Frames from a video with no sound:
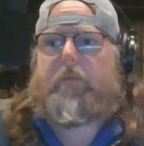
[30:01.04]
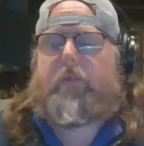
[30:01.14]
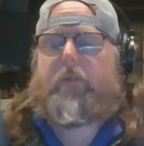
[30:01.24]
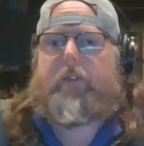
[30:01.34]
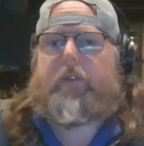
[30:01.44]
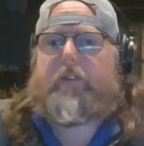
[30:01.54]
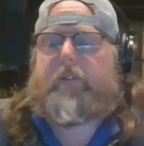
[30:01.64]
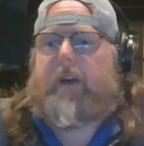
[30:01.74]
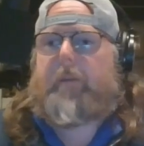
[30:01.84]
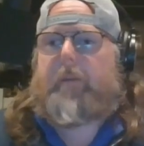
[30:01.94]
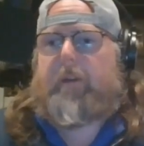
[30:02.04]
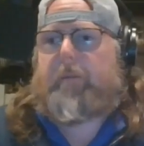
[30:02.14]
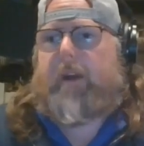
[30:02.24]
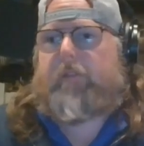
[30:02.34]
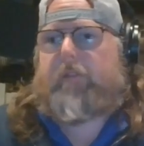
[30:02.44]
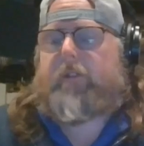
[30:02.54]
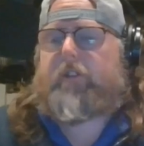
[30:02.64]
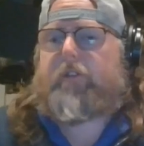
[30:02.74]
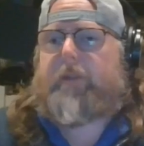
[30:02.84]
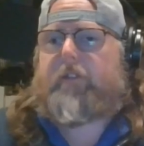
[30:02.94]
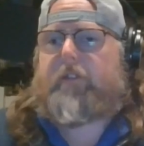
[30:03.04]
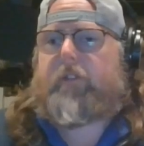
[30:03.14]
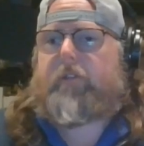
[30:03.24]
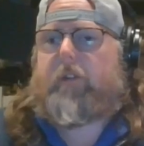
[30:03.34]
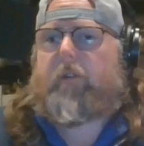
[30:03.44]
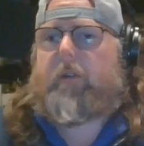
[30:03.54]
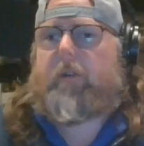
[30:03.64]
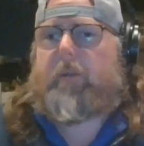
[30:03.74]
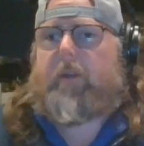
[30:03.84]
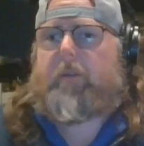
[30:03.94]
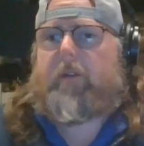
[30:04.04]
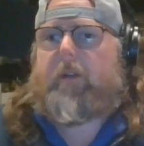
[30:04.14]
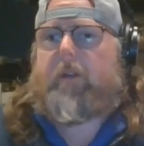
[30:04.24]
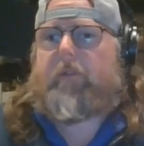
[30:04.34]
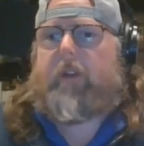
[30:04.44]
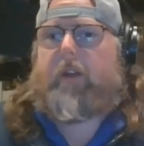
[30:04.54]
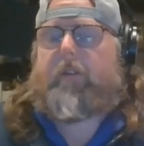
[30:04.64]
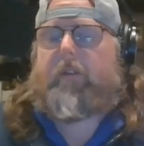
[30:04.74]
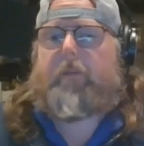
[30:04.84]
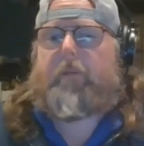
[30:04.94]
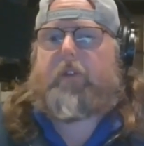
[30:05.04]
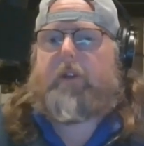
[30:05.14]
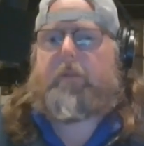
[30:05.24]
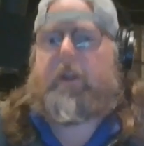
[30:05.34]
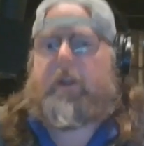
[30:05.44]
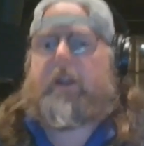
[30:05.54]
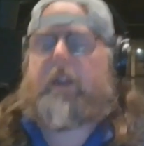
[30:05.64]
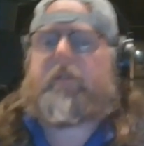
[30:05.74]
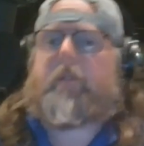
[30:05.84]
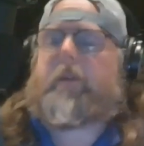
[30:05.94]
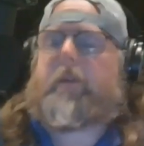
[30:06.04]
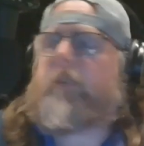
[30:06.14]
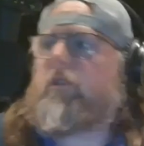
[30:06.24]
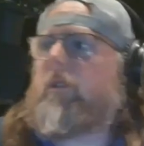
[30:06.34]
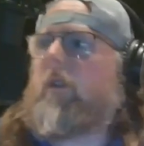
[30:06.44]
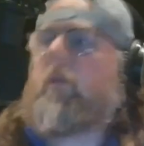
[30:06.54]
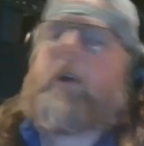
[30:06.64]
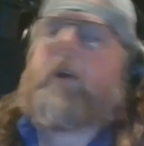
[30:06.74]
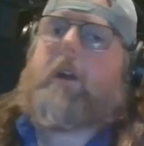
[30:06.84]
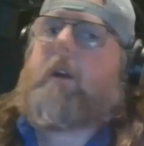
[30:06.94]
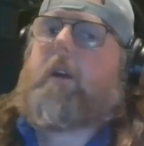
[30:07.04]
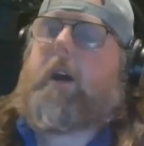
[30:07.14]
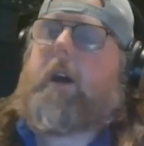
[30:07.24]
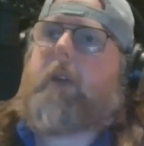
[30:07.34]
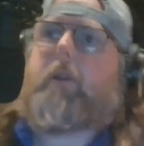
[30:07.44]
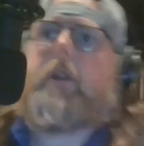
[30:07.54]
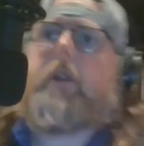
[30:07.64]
defensive lineman or pass rushing specialist in Green Bay, but if I'm drawing a blank on something I should know, I don't care